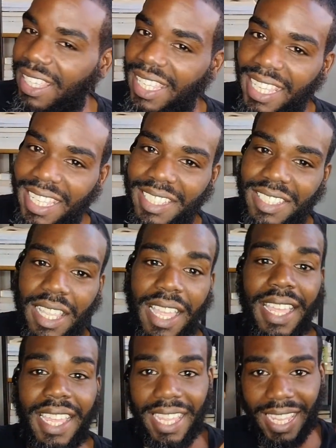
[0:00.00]
His
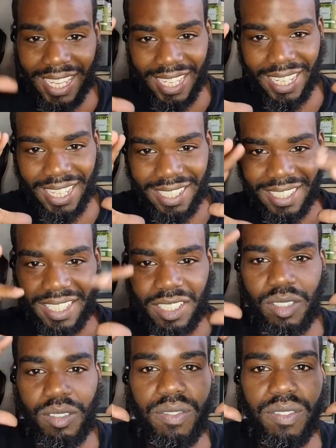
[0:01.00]
head
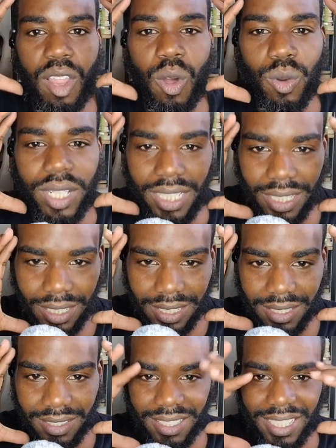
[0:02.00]
is floating
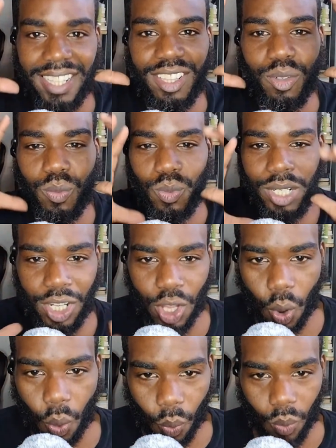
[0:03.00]
in the window.